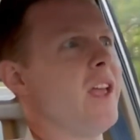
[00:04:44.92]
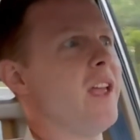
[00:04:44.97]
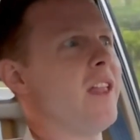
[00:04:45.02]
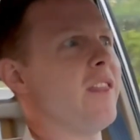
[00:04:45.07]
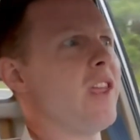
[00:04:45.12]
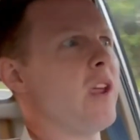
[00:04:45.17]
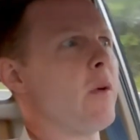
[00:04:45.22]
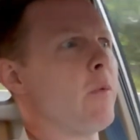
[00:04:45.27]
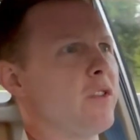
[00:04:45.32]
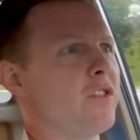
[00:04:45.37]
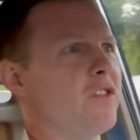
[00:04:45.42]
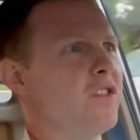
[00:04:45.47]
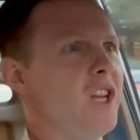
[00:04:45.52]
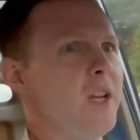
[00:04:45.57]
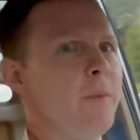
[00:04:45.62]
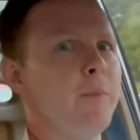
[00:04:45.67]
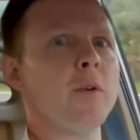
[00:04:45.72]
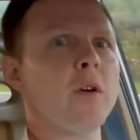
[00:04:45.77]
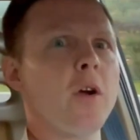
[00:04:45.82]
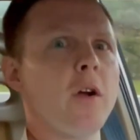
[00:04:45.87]
They were
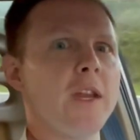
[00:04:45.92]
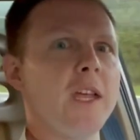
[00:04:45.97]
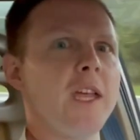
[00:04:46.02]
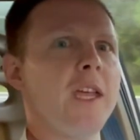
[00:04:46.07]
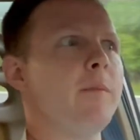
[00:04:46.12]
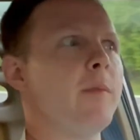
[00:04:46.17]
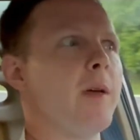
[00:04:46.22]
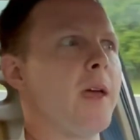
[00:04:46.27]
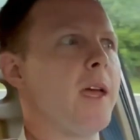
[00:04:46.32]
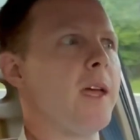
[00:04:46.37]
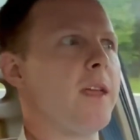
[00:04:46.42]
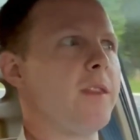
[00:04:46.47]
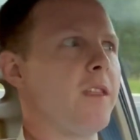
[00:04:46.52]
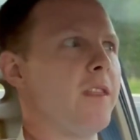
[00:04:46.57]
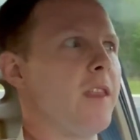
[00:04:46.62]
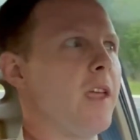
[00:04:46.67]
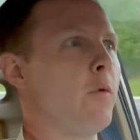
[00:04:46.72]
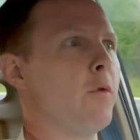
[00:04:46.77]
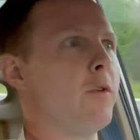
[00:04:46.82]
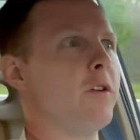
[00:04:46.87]
cheaper on eBay than
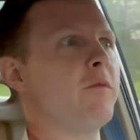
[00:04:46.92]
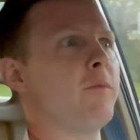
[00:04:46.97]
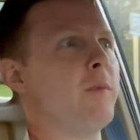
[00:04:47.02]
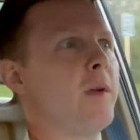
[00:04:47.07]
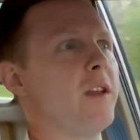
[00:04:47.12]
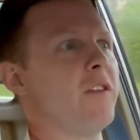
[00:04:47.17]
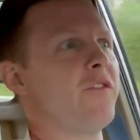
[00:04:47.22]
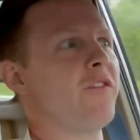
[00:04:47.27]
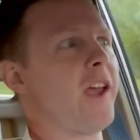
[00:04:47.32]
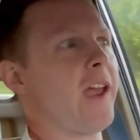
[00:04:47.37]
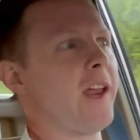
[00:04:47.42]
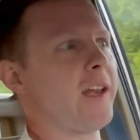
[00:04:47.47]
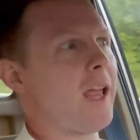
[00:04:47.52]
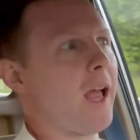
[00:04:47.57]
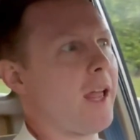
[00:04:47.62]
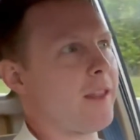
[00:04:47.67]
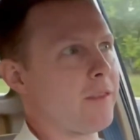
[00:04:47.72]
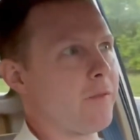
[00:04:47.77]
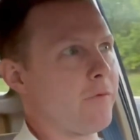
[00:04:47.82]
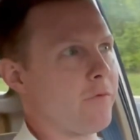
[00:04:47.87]
they would have been if I had
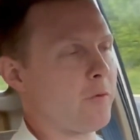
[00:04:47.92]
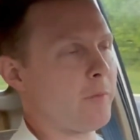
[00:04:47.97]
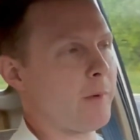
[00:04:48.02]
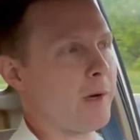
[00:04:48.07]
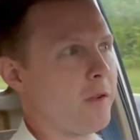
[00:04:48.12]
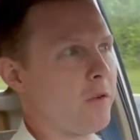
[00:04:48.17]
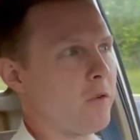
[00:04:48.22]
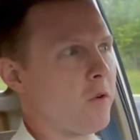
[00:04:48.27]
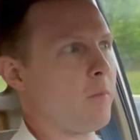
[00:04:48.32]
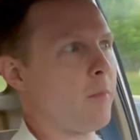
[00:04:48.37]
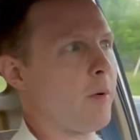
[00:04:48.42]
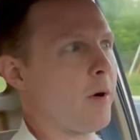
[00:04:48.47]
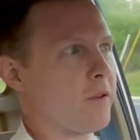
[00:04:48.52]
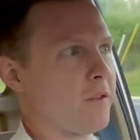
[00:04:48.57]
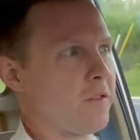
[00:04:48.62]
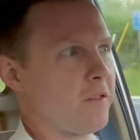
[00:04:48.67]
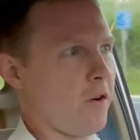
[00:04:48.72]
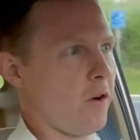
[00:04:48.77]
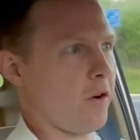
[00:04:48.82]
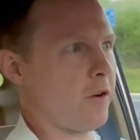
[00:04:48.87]
got them from my local
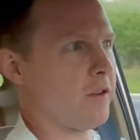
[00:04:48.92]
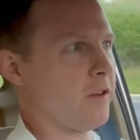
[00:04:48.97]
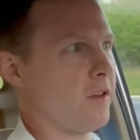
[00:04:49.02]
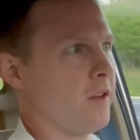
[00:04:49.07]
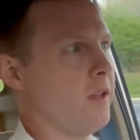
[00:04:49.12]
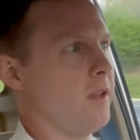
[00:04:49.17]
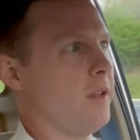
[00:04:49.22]
parts yard.